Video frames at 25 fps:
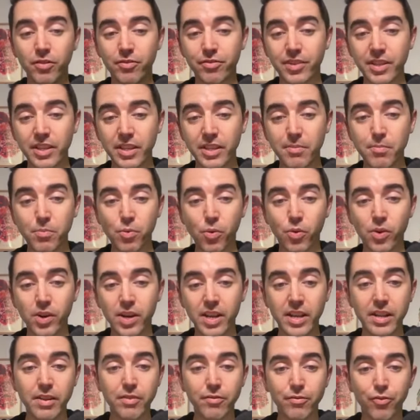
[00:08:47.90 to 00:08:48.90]
of the more
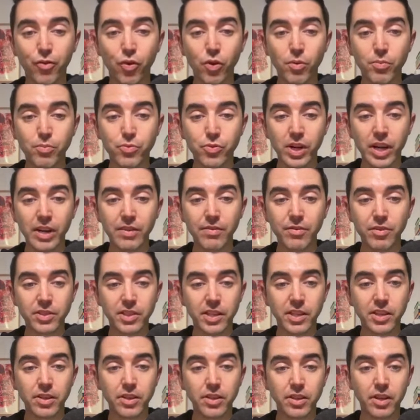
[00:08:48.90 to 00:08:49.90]
informed drivers
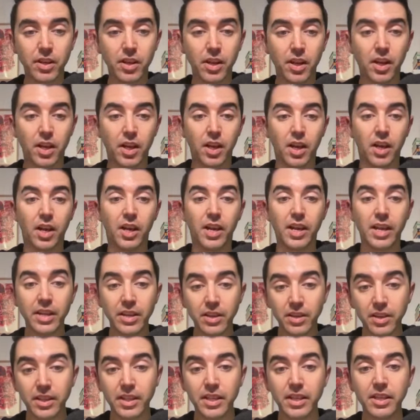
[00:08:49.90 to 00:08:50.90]
here.
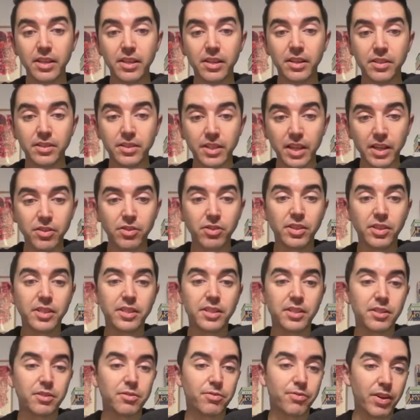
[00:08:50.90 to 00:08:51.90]
Italy,
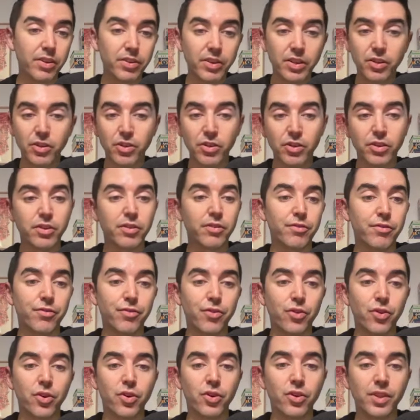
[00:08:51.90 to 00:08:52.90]
Netherlands, very good
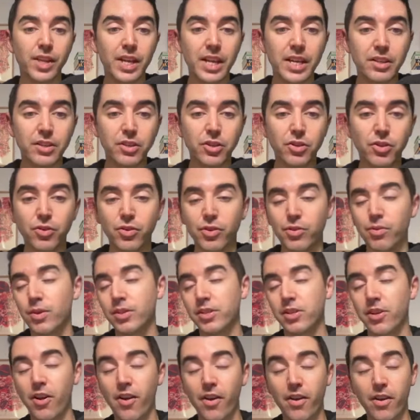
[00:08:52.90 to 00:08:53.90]
for Lando. It
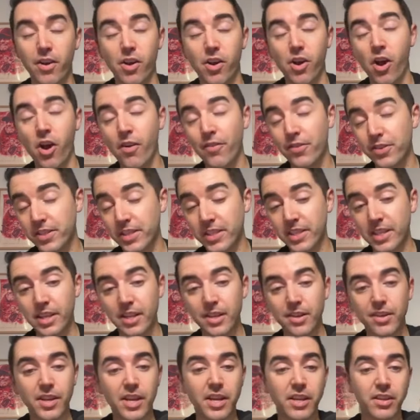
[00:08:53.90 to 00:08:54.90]
was
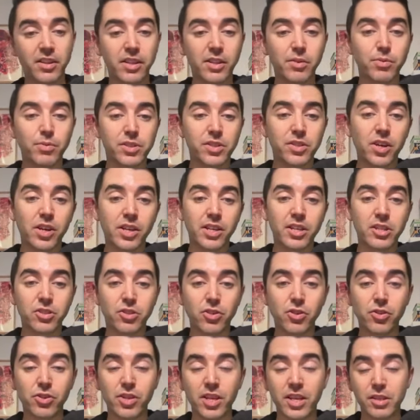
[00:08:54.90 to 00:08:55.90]
obviously, Italy was not as
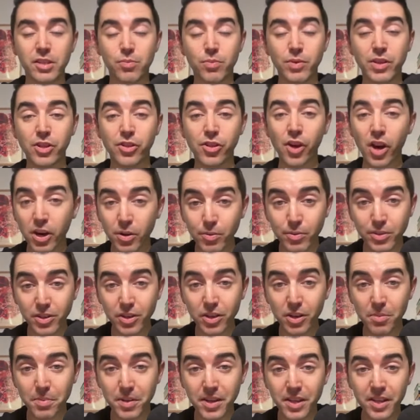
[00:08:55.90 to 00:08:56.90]
good as we thought it was
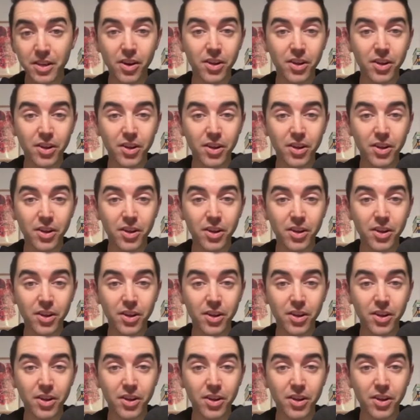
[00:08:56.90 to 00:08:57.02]
going to be